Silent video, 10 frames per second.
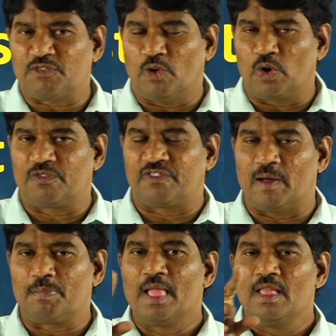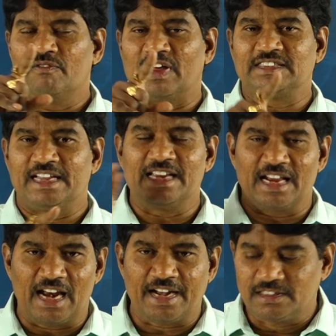4 for senior
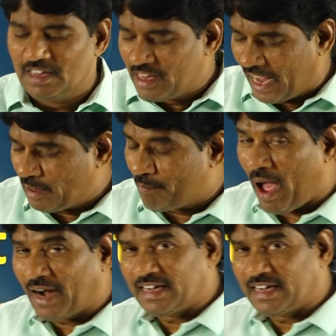elite and part